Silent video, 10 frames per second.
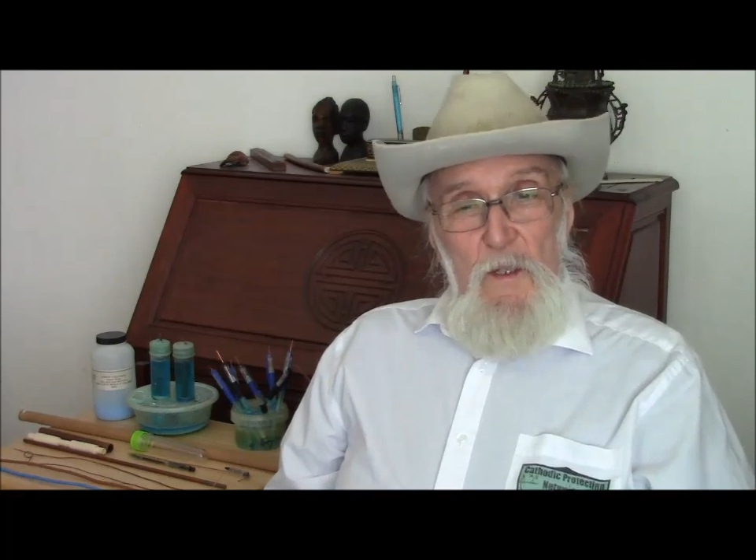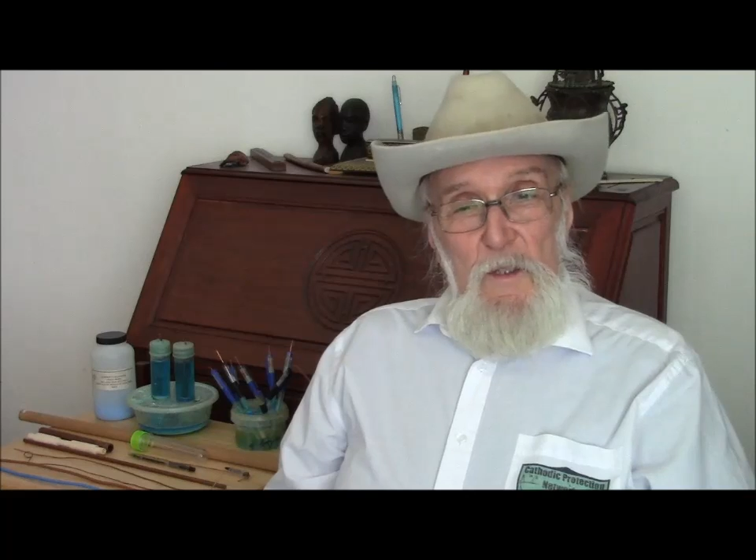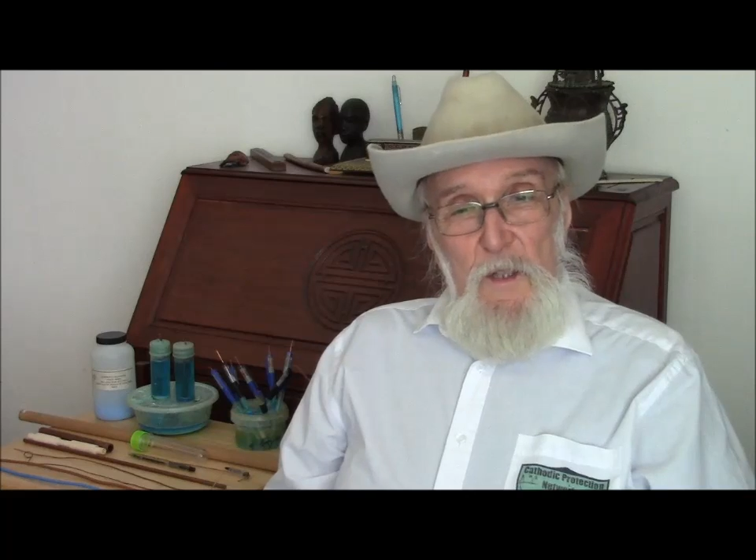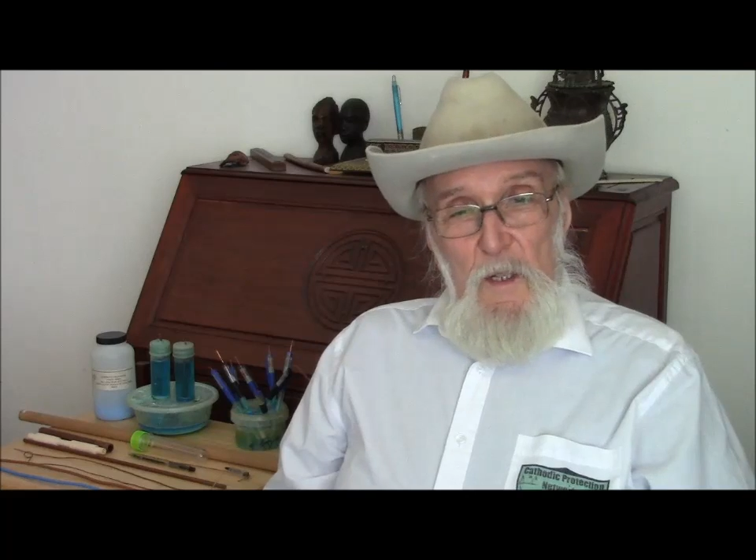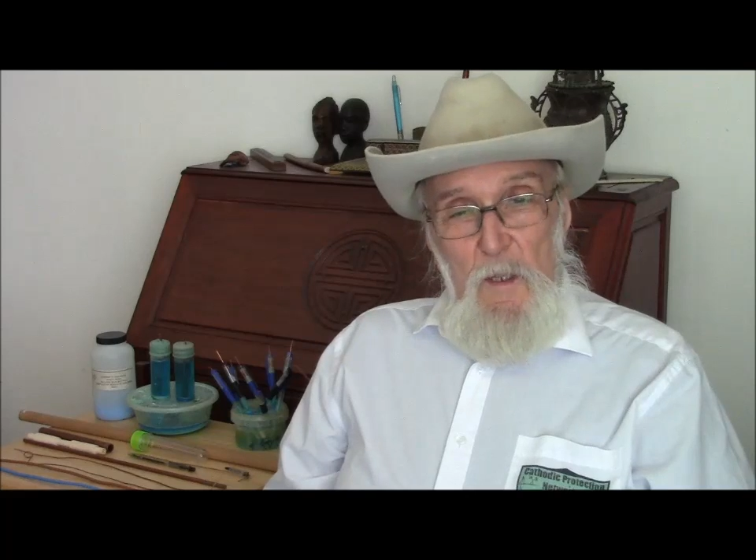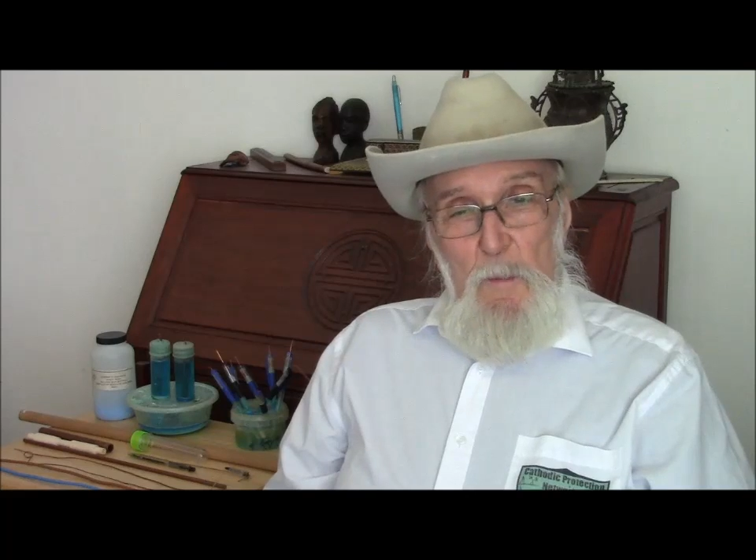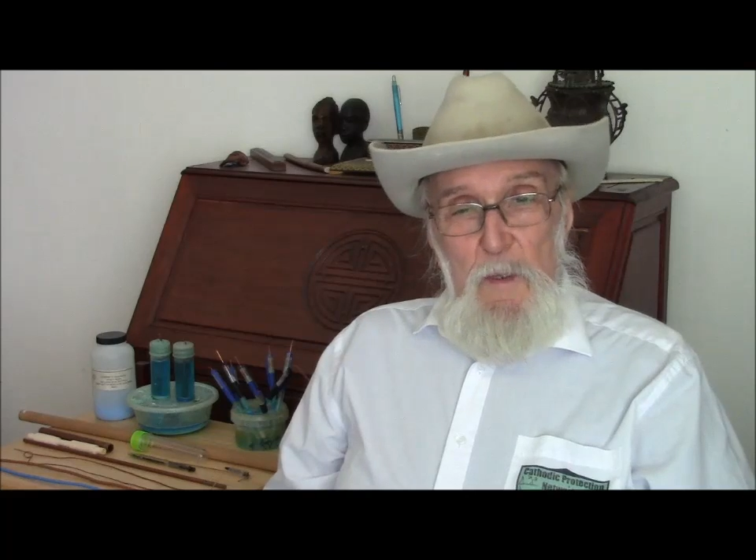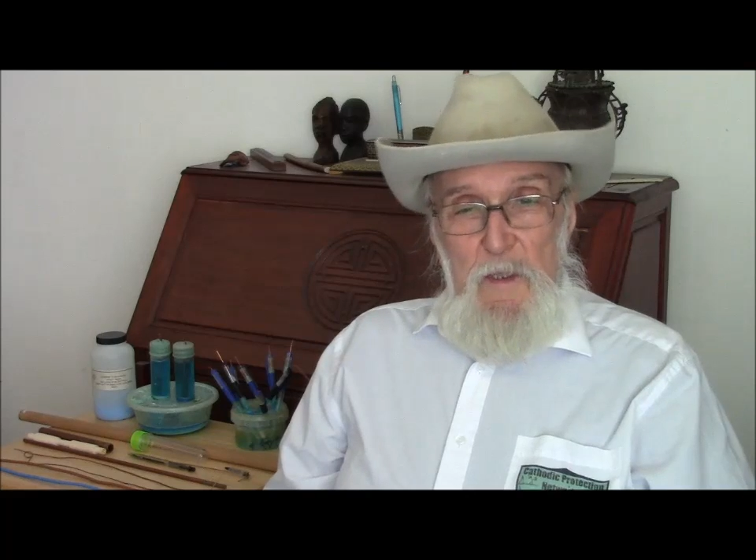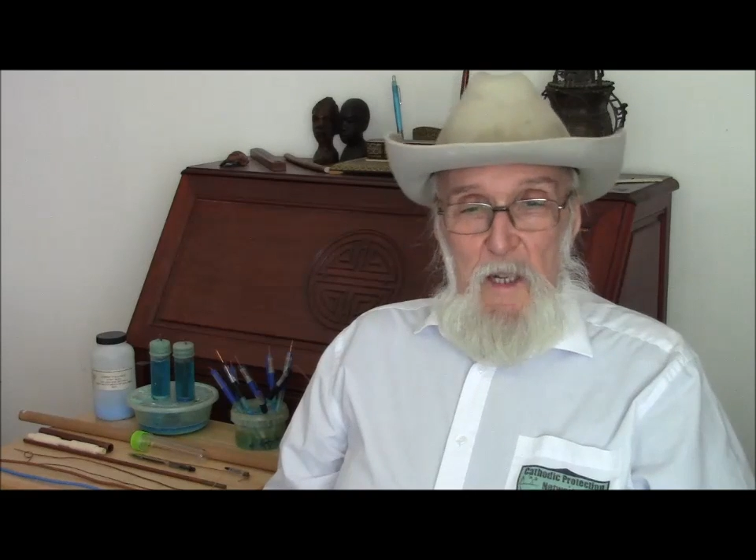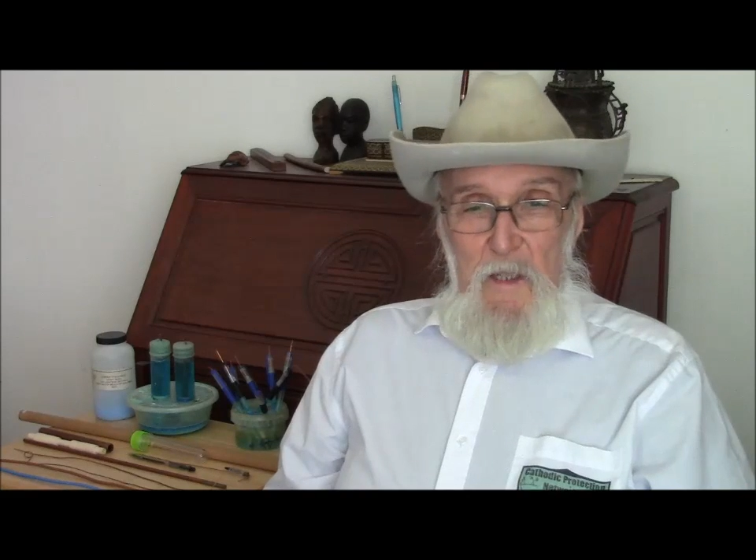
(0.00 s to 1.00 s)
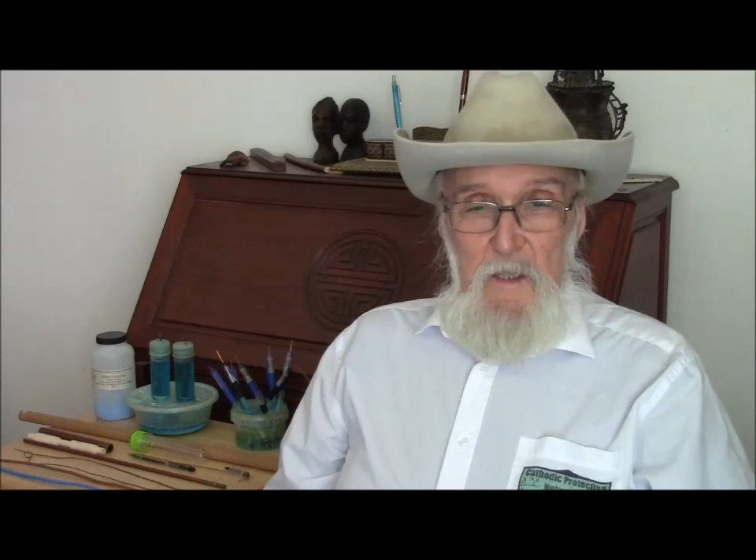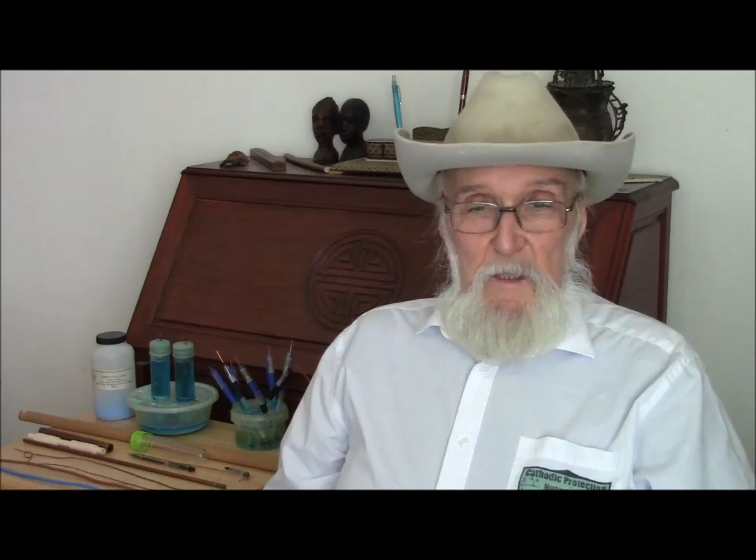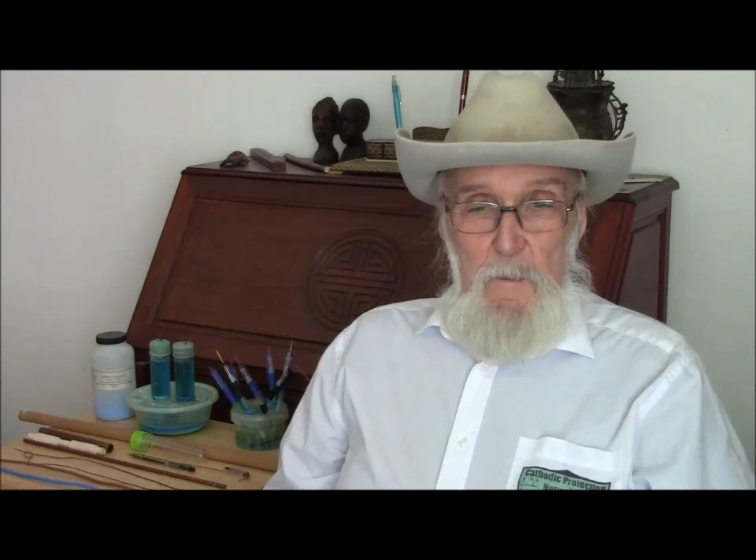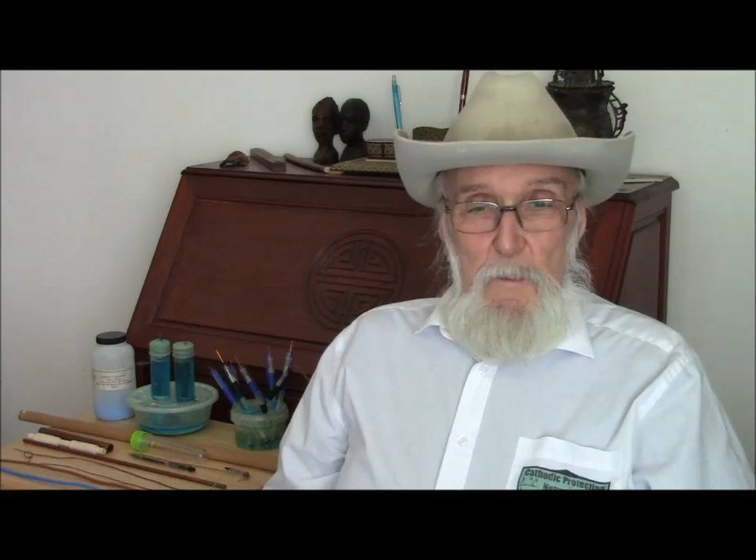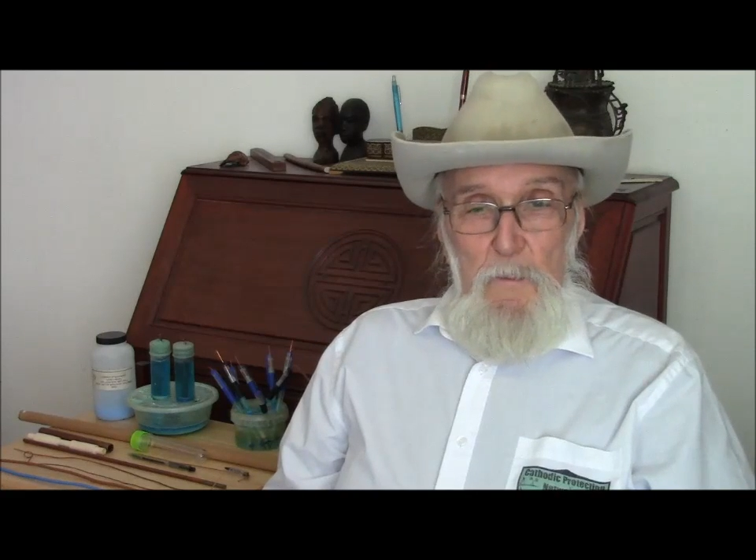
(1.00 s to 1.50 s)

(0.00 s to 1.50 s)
cathodic protection